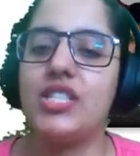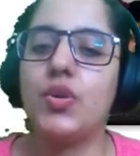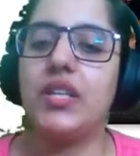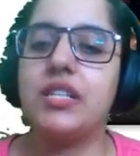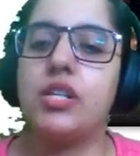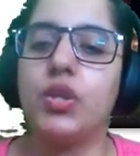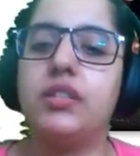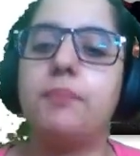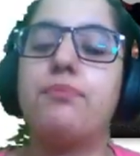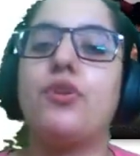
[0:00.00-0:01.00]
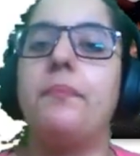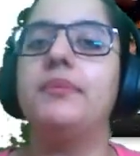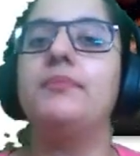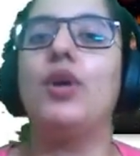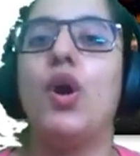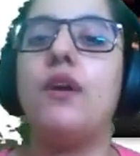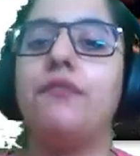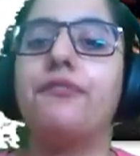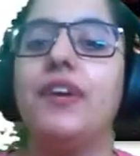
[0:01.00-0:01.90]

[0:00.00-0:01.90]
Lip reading: to include the problem of